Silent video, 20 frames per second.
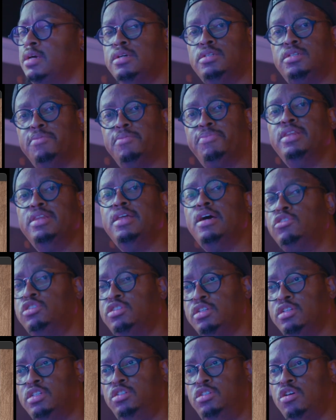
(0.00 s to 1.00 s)
Something else
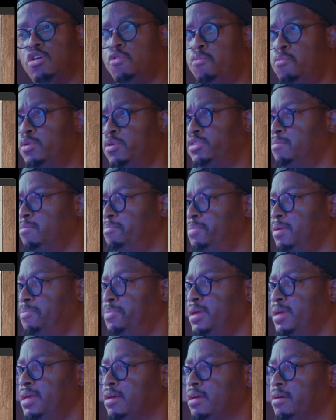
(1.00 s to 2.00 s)
that's dope with the
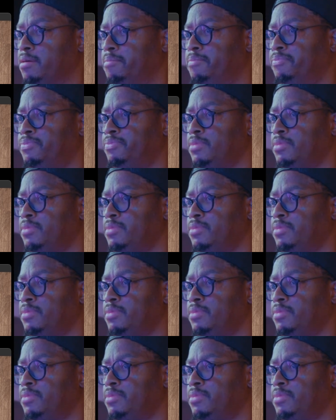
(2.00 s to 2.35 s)
BPM